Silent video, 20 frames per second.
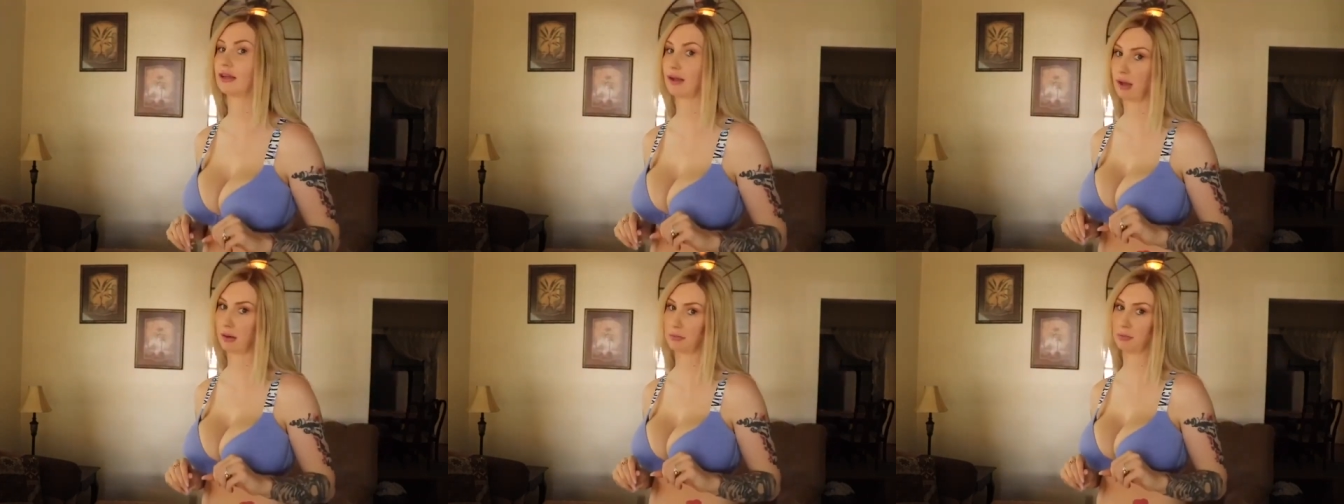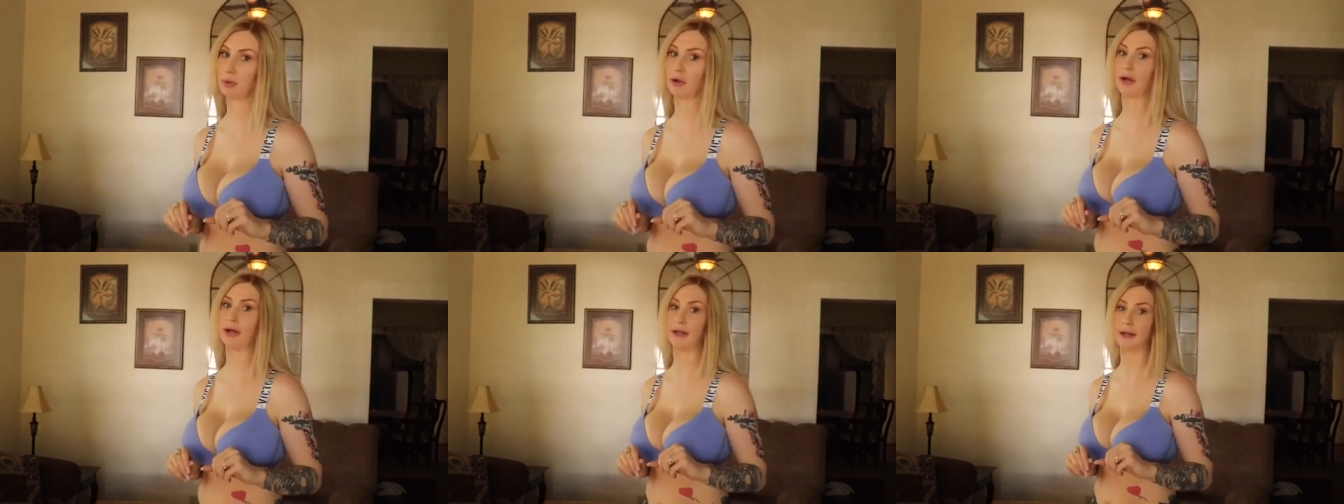they
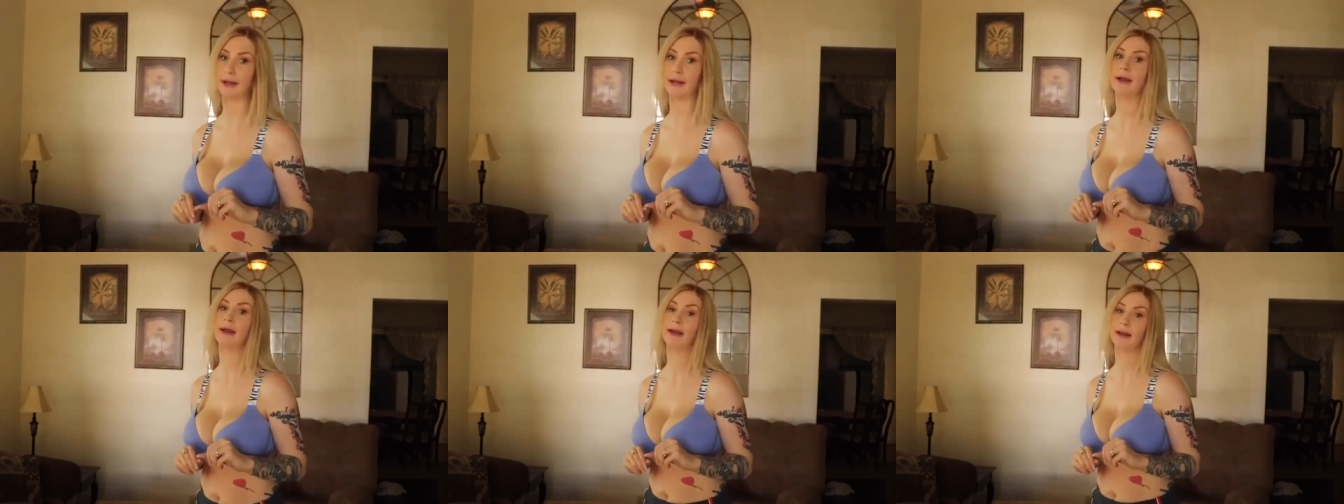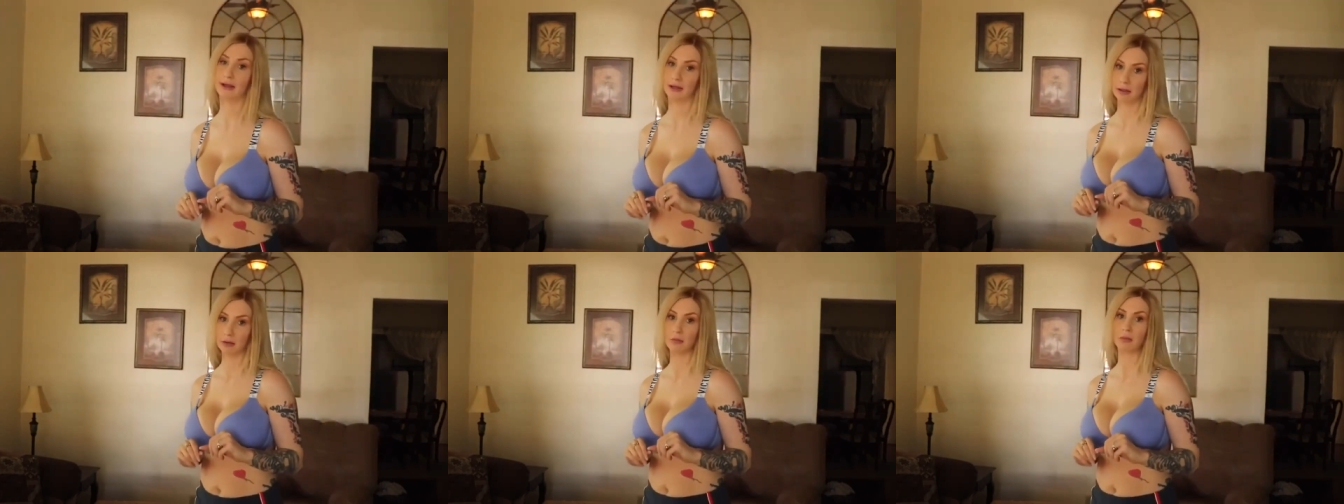got pretty
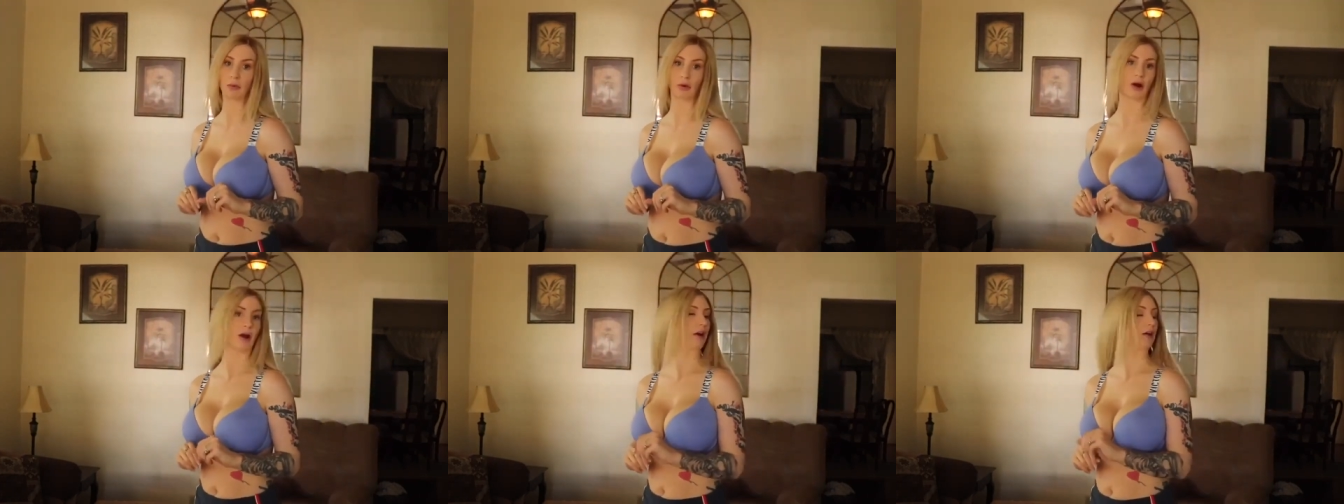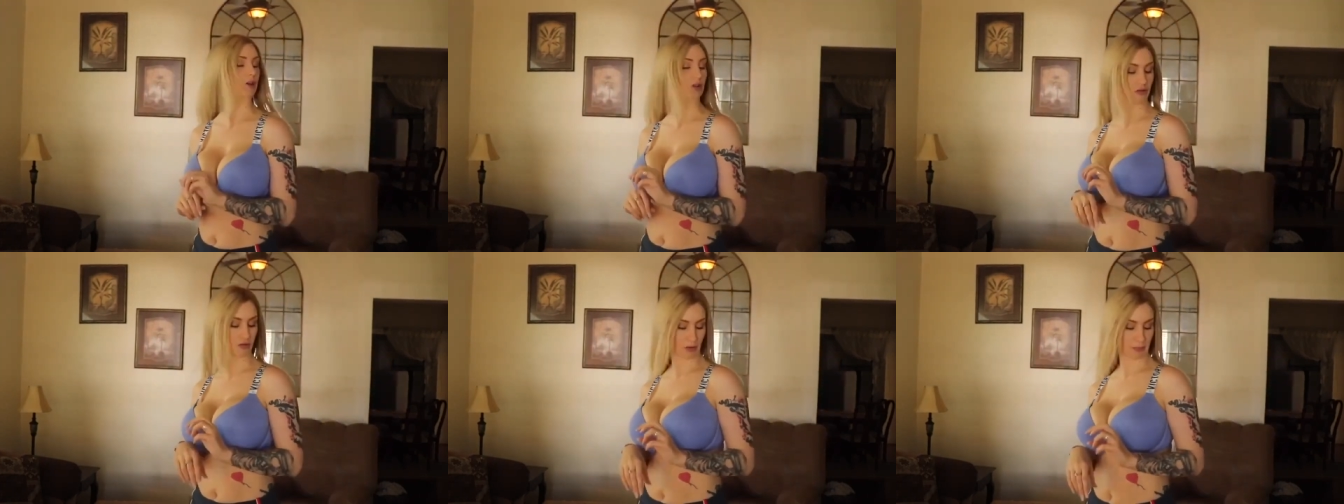
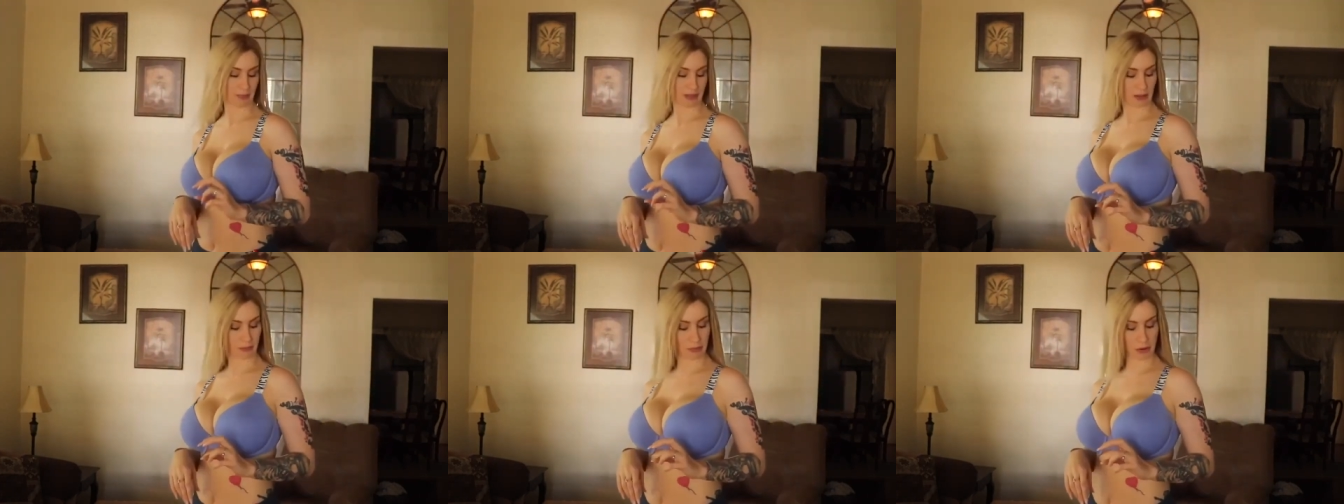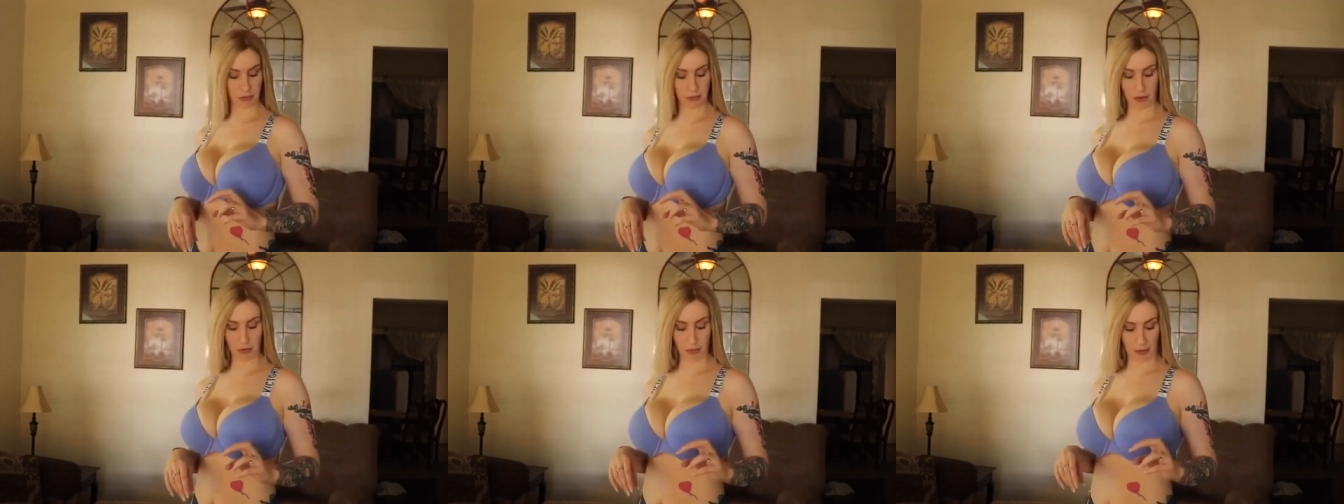bras for big
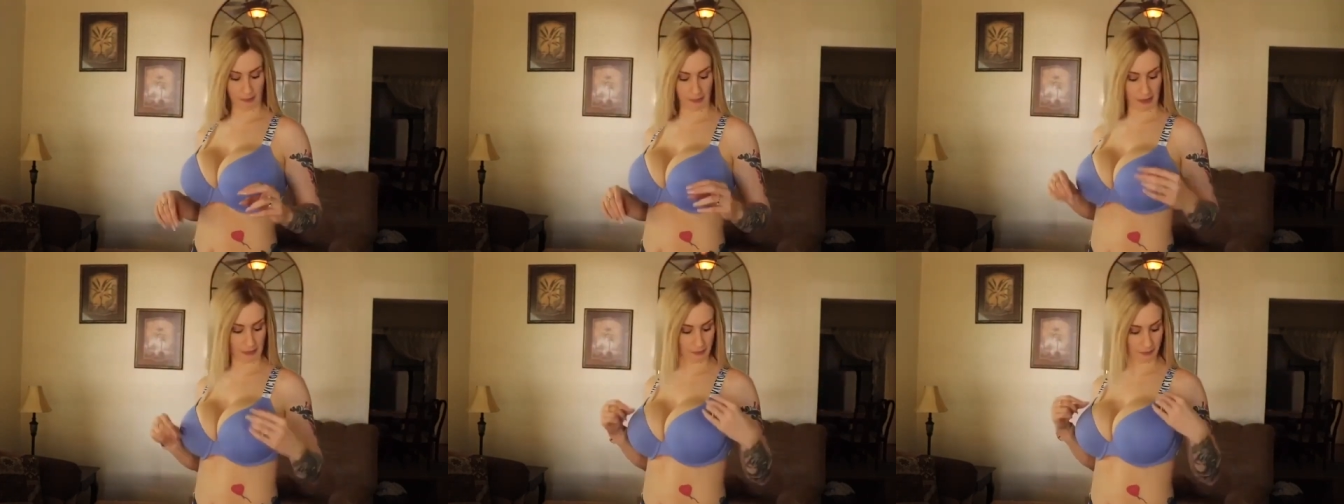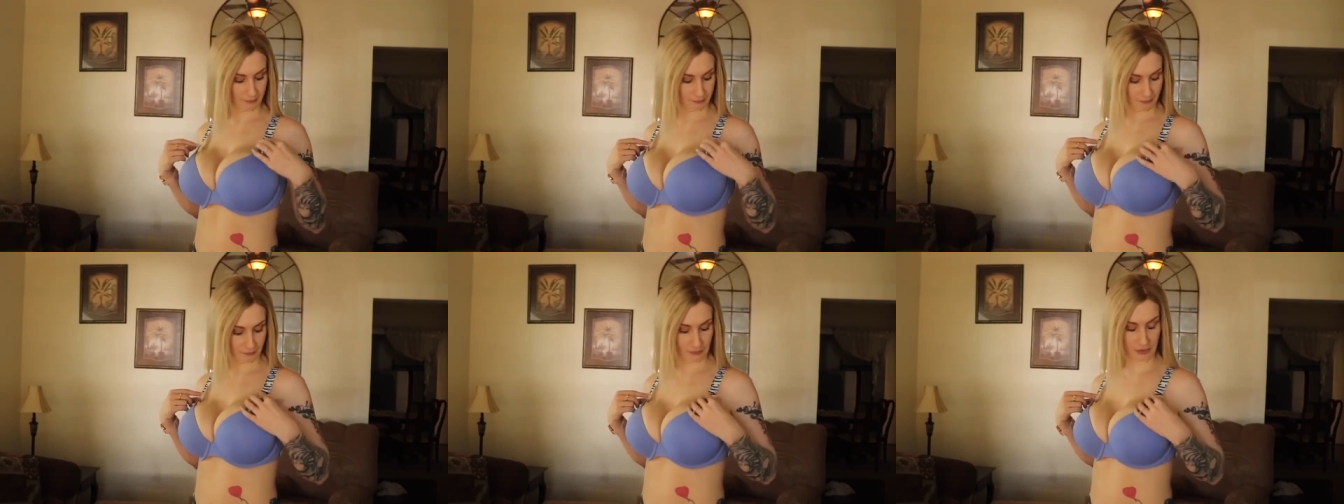booby women.